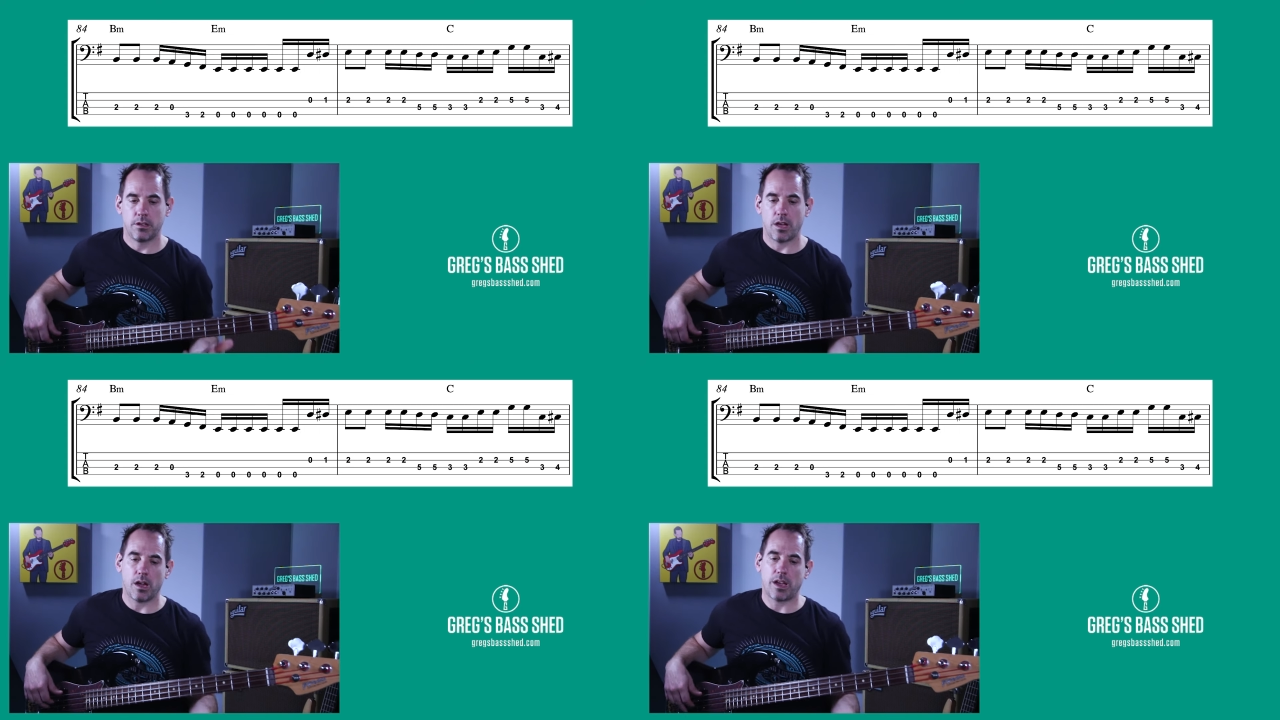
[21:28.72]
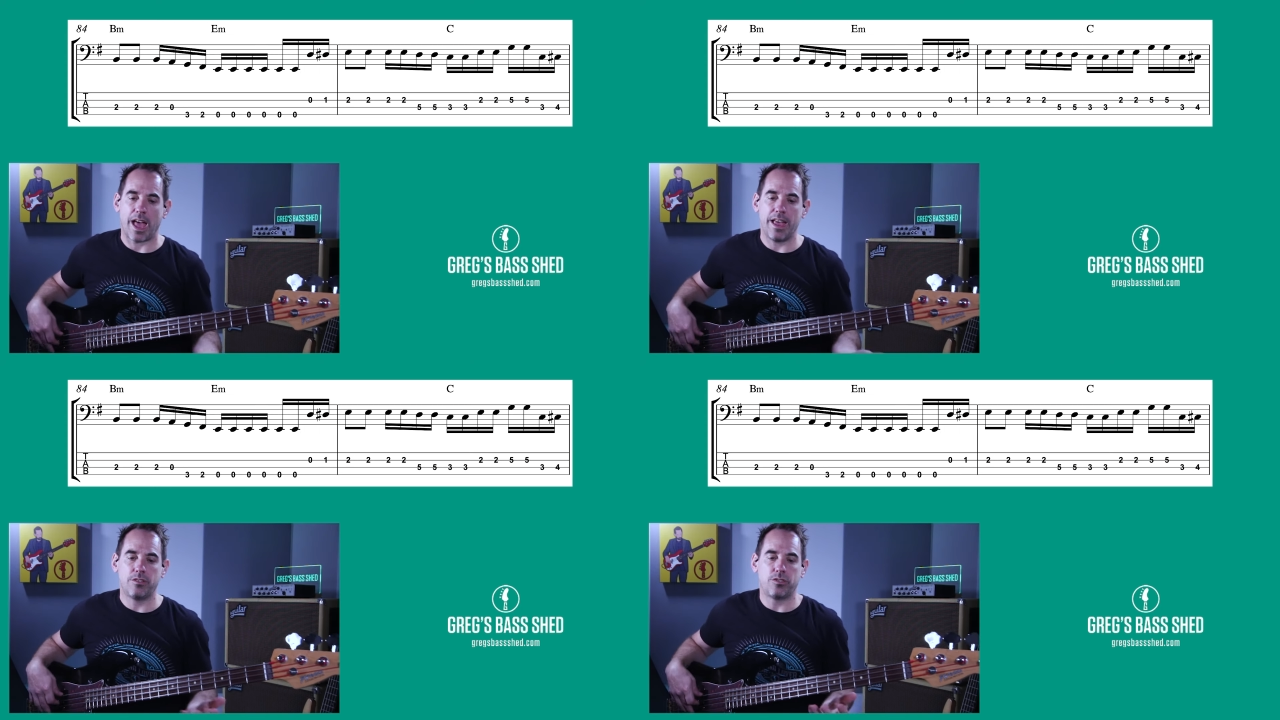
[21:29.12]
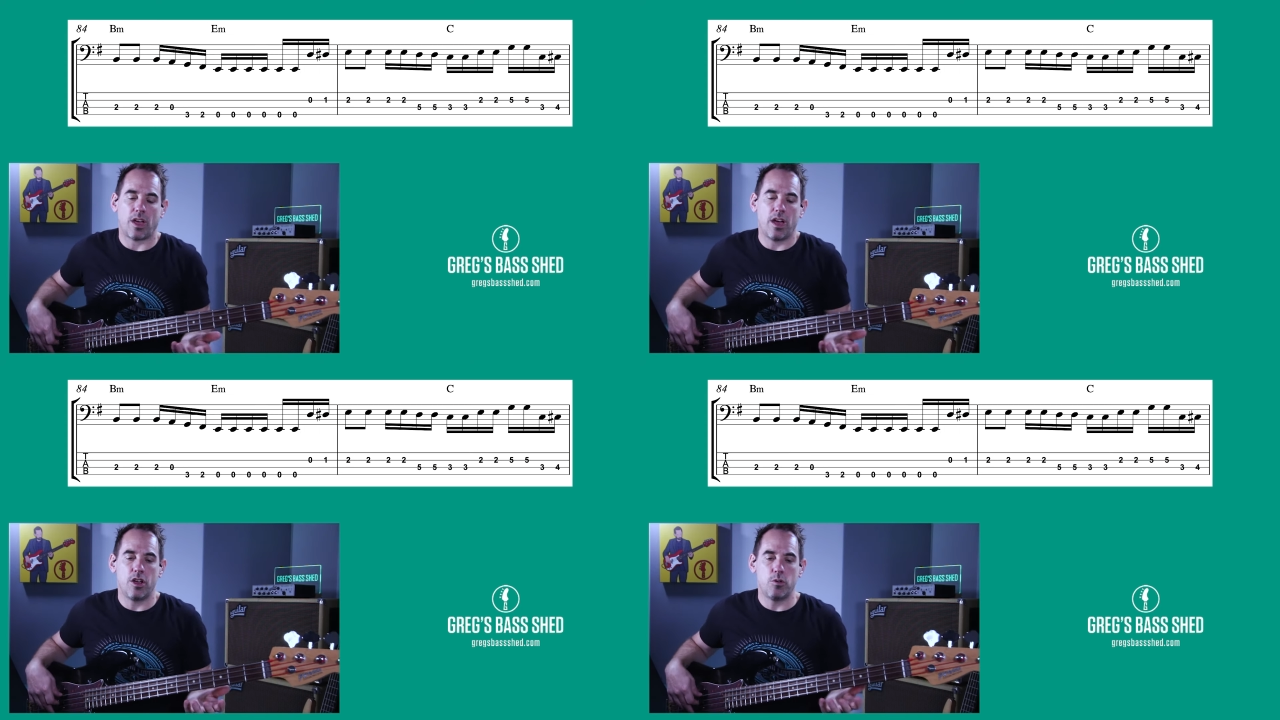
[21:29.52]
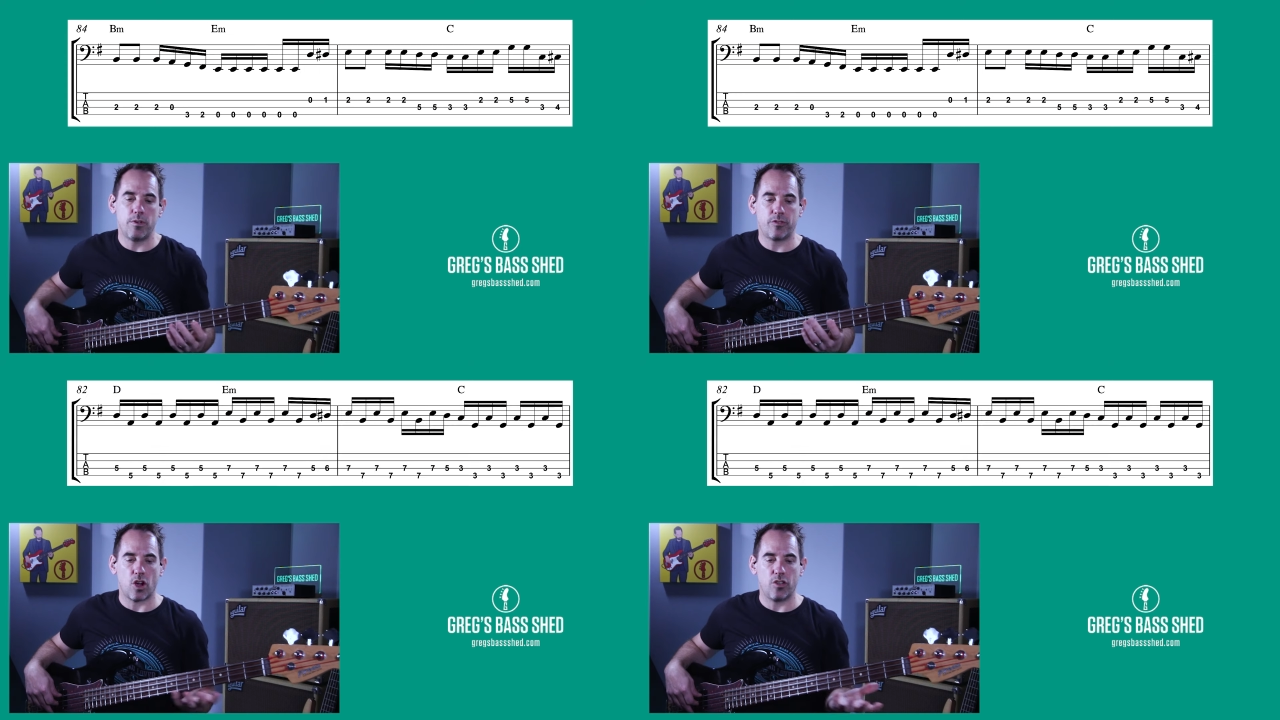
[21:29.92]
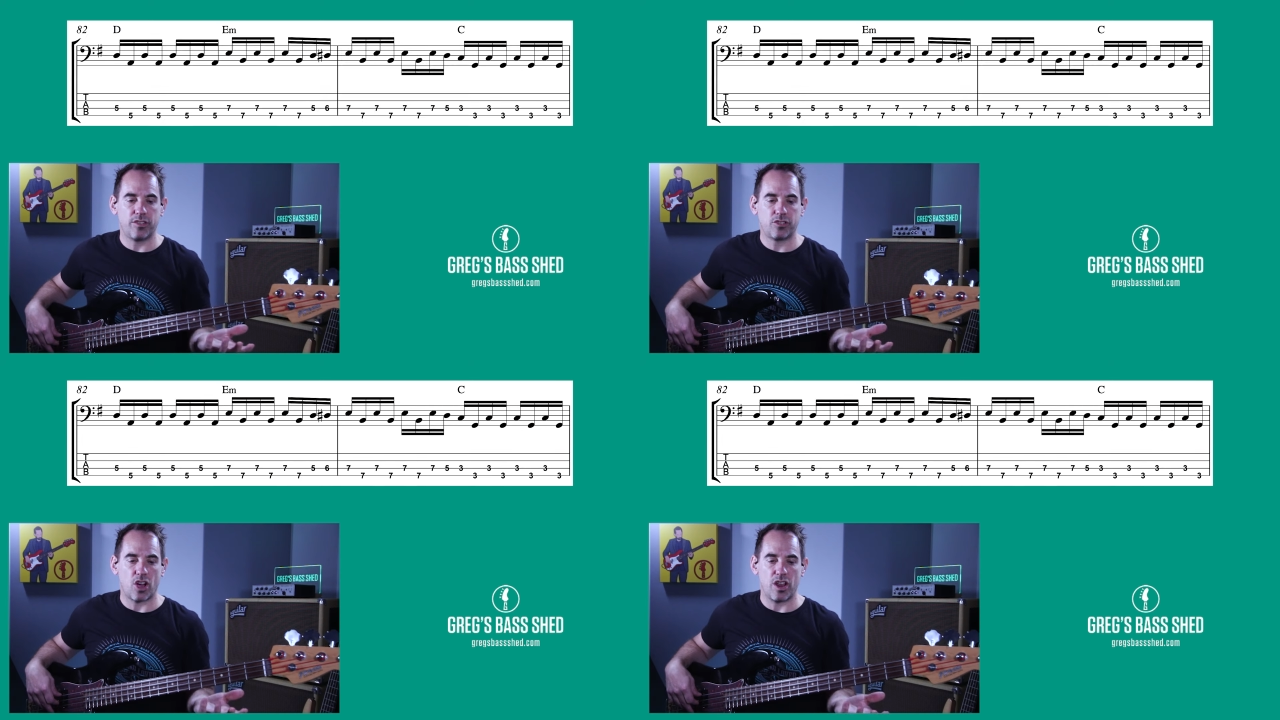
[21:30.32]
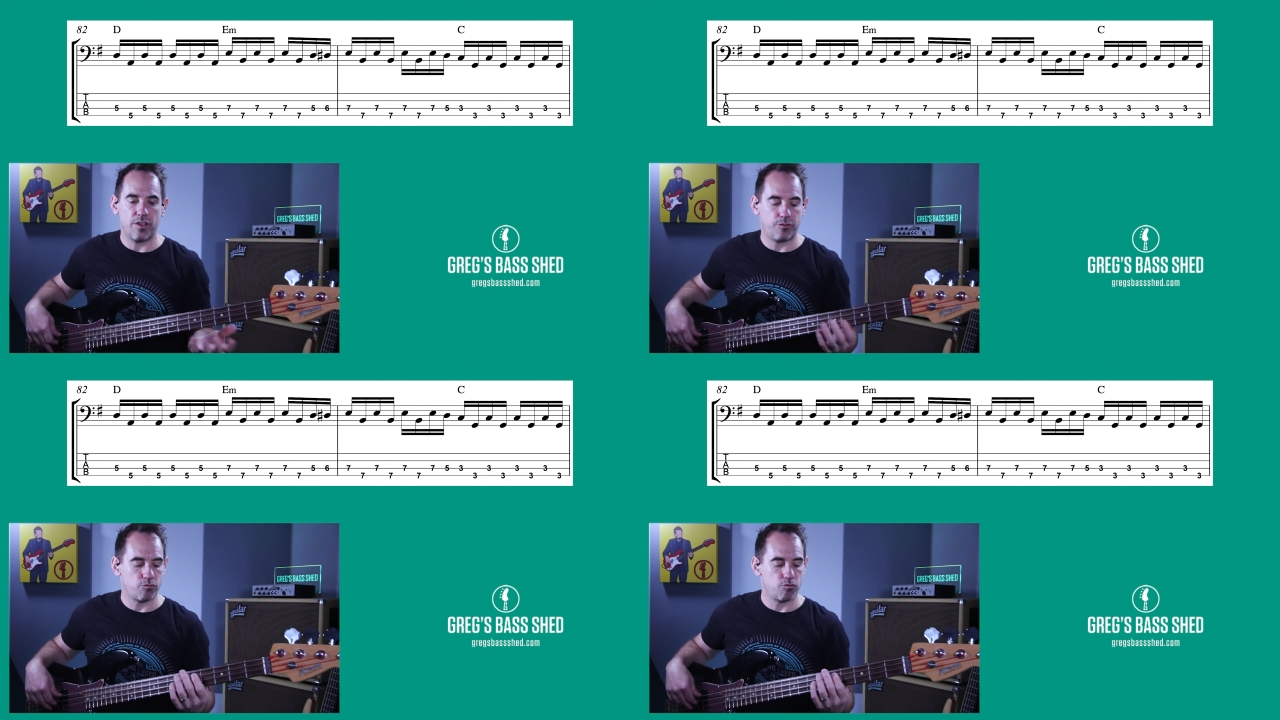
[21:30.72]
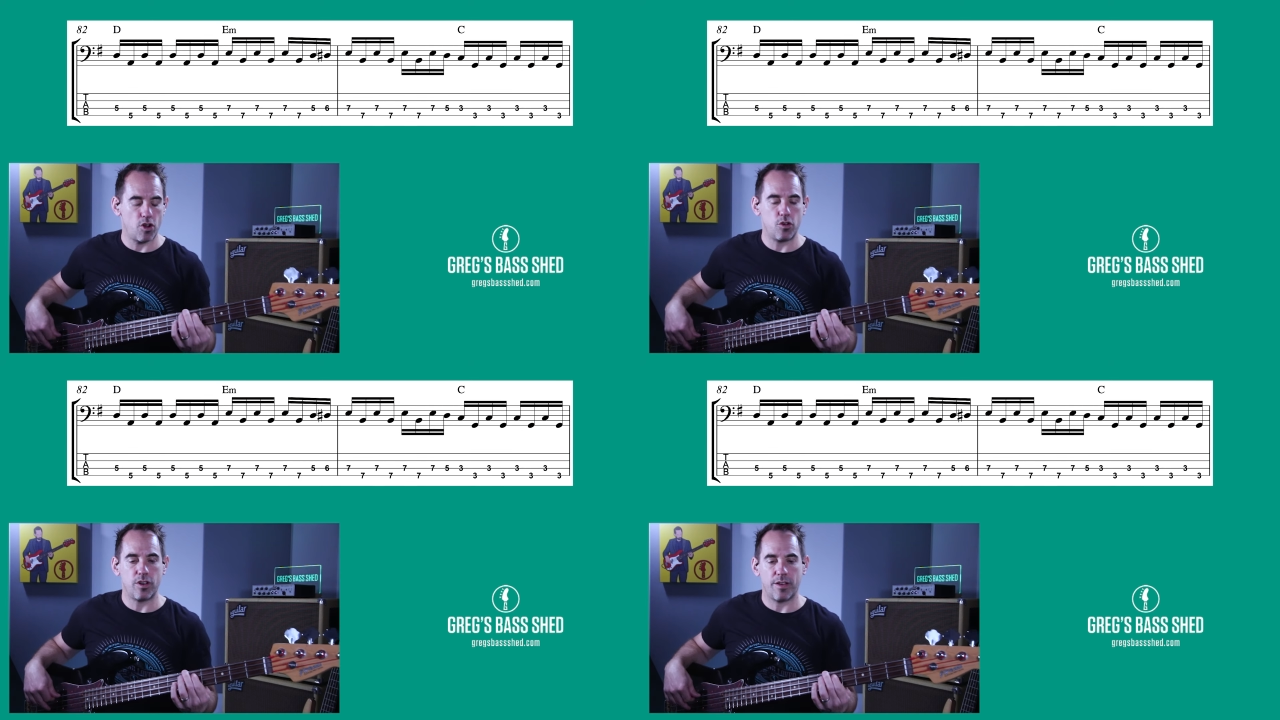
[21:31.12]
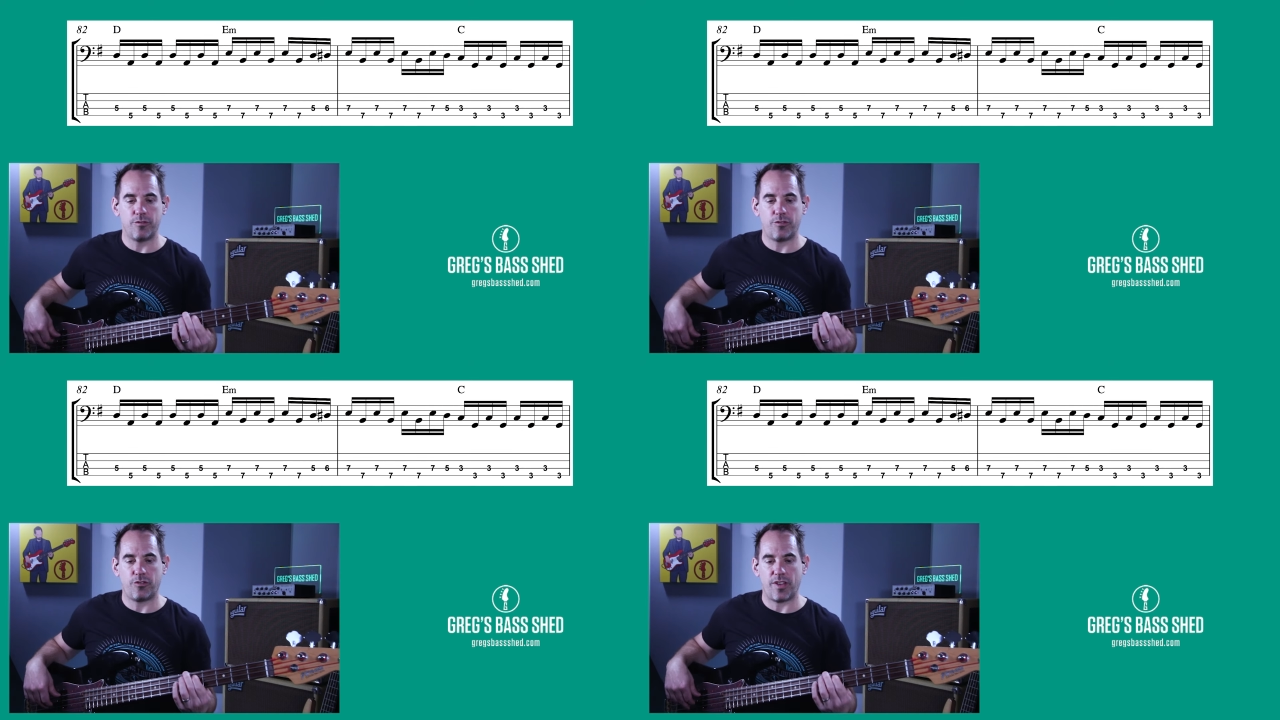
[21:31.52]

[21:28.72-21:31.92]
Okay, so we've got this kind of root and